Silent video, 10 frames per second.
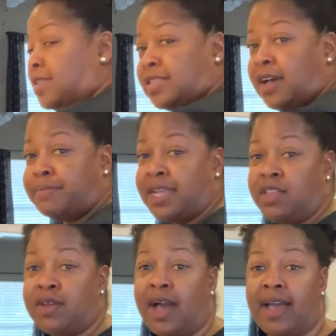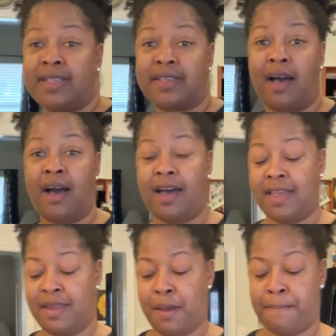to update you guys
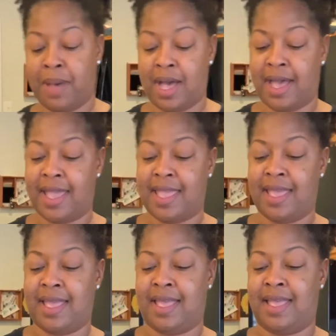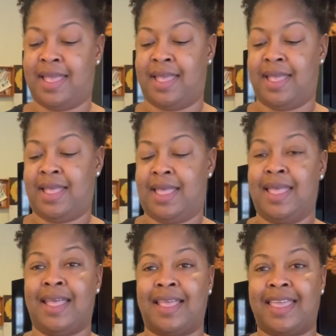on my
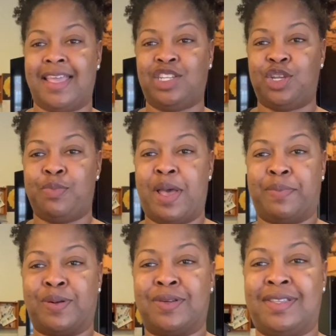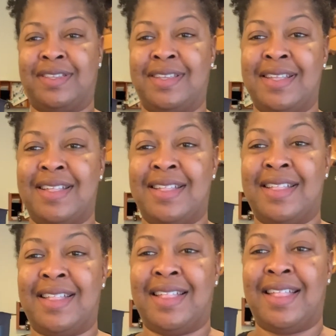kitchen peppers.
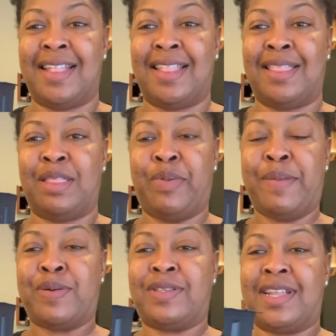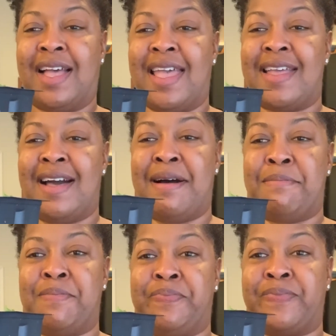The peppers that I
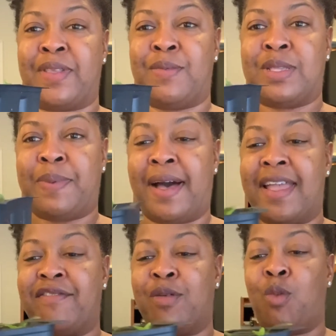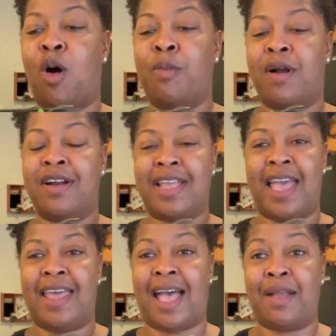was buying from Walmart,
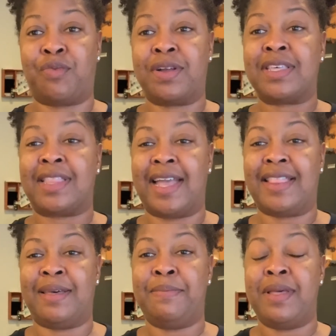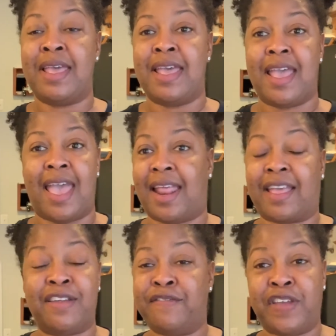and I really like them, and I
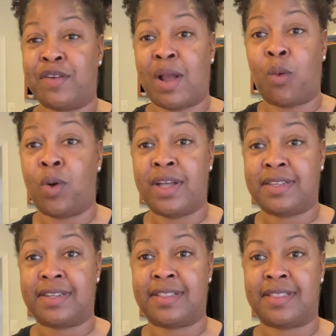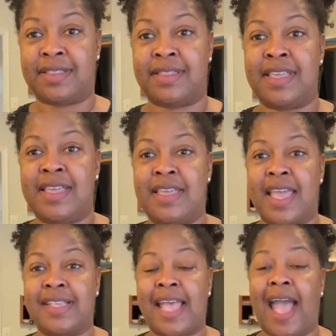couldn't figure out what the
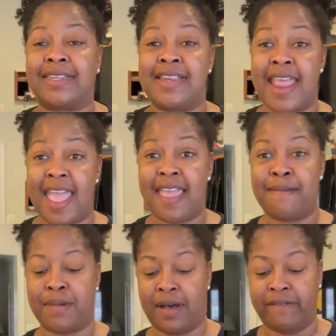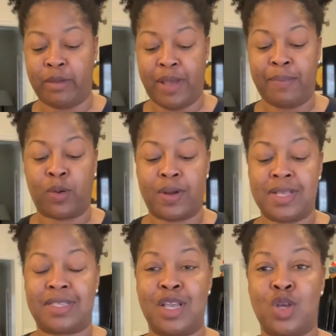exact name of the pepper
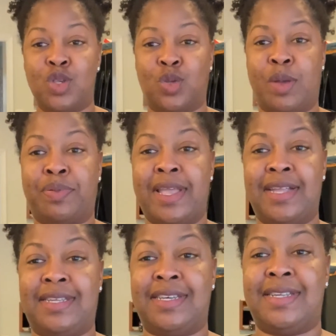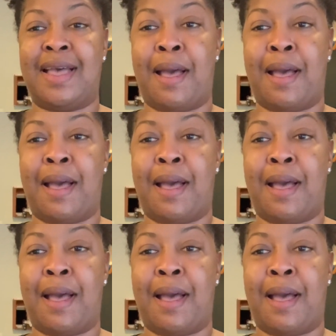was. So I planted